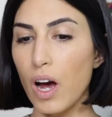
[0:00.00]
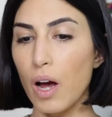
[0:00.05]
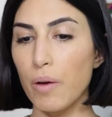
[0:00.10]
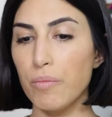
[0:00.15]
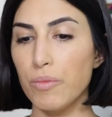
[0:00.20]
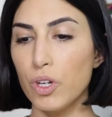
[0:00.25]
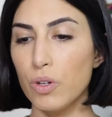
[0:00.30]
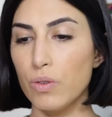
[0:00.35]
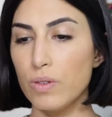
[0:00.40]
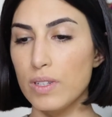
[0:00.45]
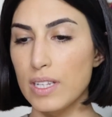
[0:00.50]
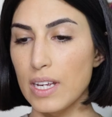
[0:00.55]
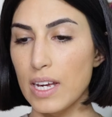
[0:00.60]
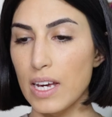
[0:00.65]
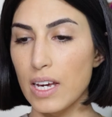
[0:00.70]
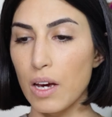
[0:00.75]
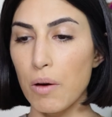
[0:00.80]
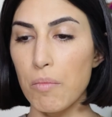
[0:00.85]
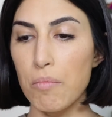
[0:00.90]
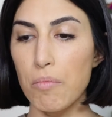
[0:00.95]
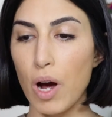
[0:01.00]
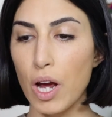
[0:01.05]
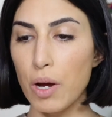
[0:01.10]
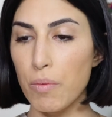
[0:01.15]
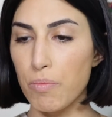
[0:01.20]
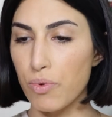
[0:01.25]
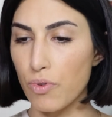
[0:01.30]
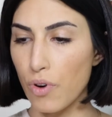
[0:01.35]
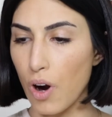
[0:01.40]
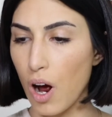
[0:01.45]
I'm using my
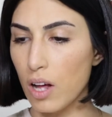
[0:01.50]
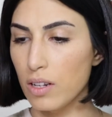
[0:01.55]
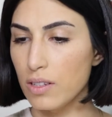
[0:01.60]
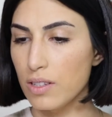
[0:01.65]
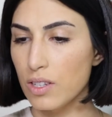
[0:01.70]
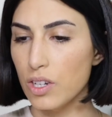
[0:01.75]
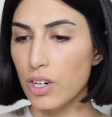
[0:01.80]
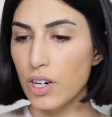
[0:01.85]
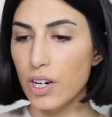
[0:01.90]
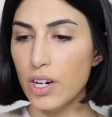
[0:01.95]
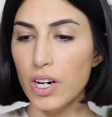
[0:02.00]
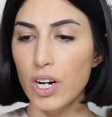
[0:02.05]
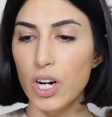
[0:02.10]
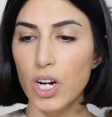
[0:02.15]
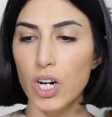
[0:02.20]
bronzer